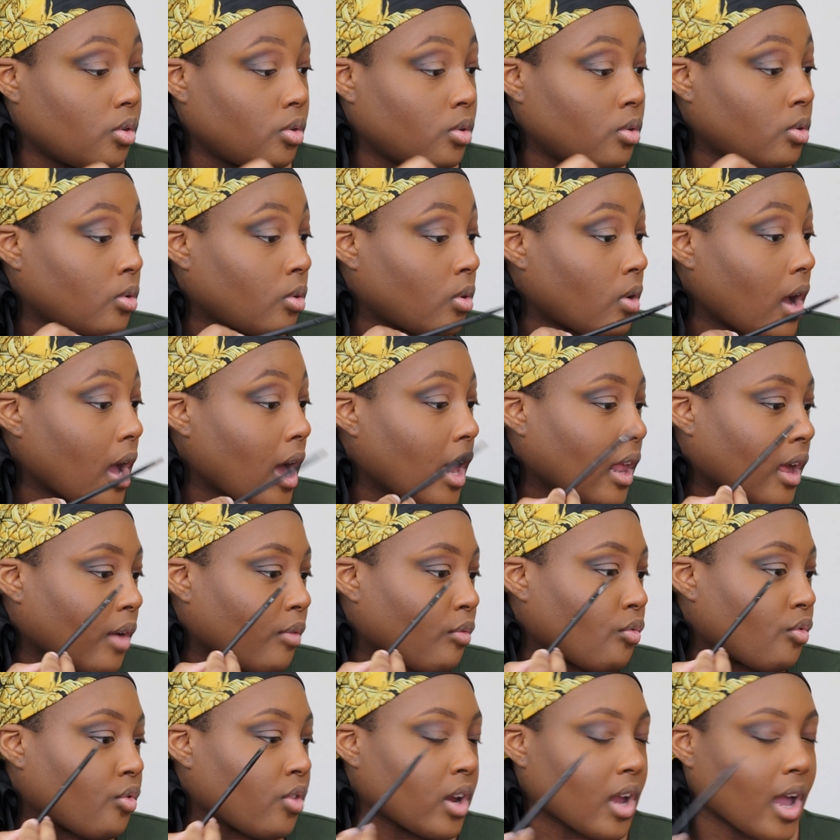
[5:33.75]
Oh,
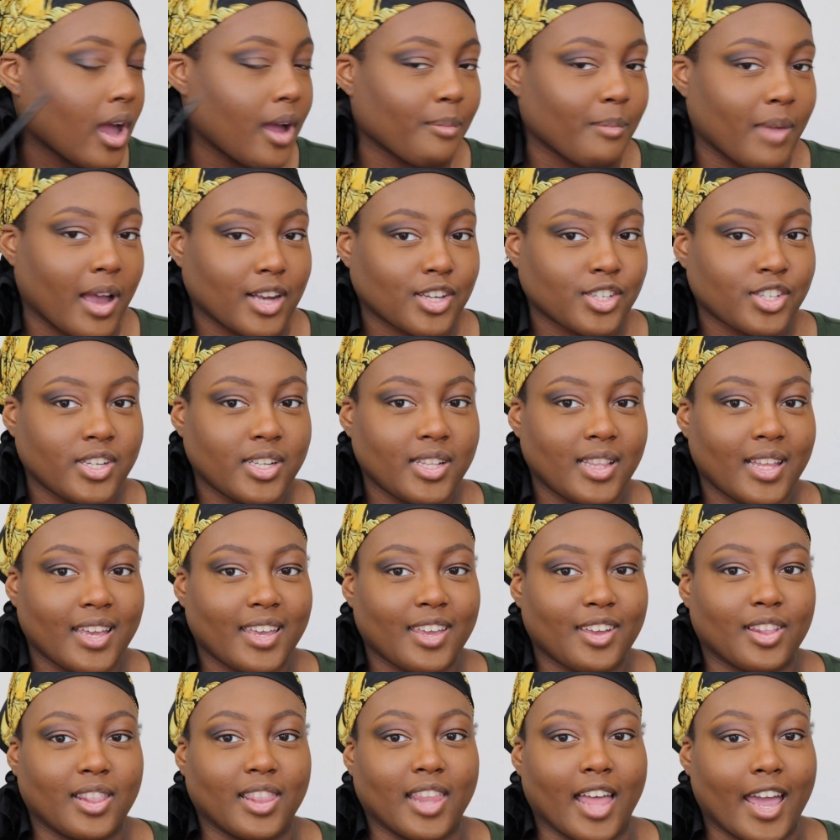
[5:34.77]
I'm actually
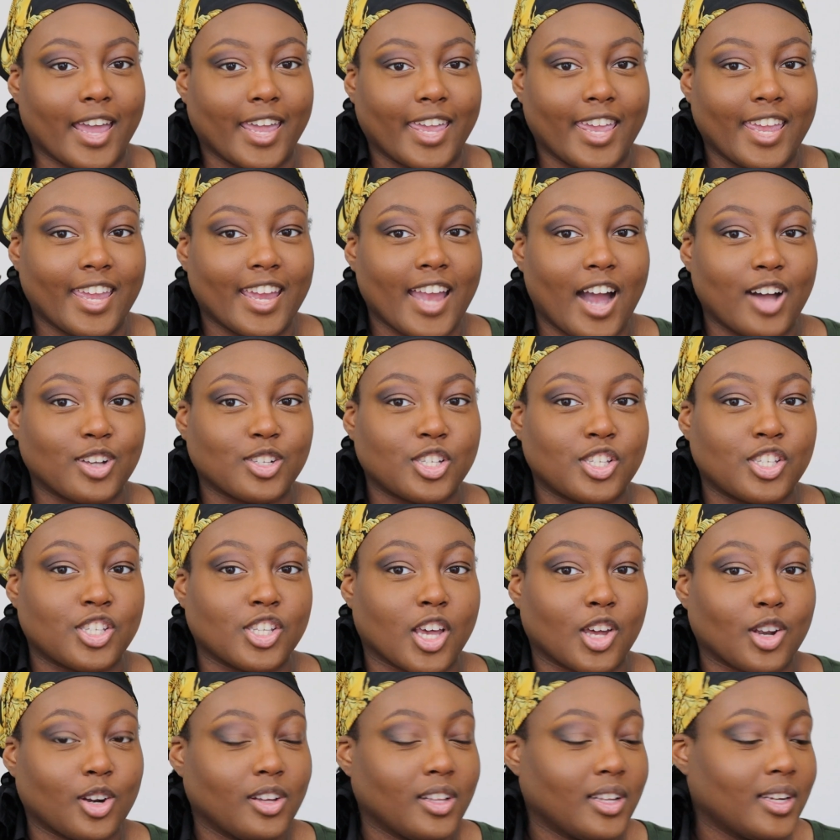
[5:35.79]
like liking how
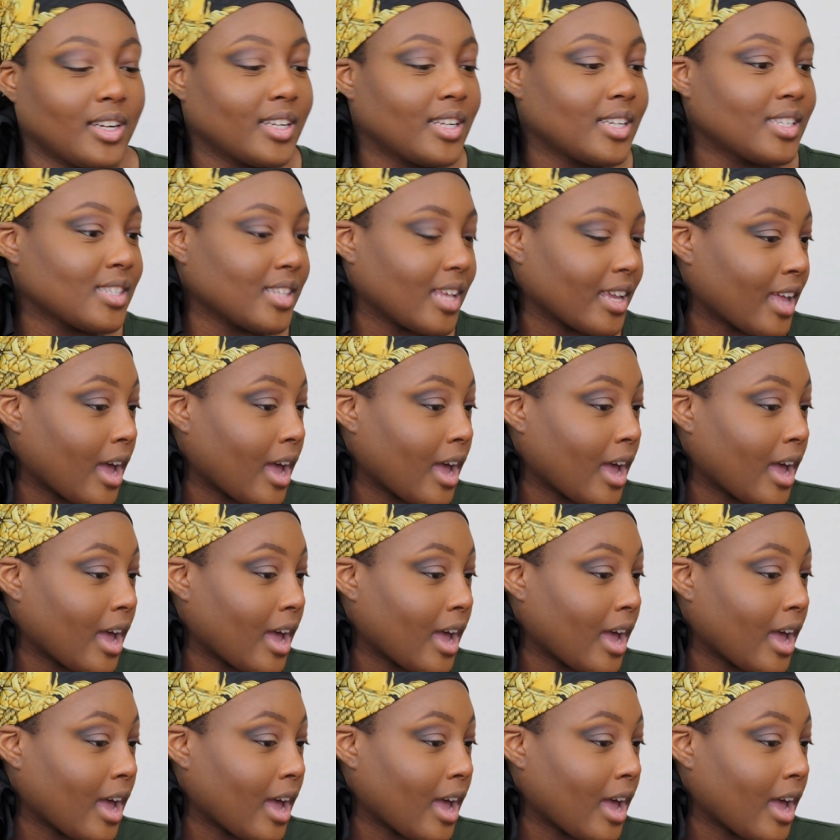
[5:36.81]
subtle it is.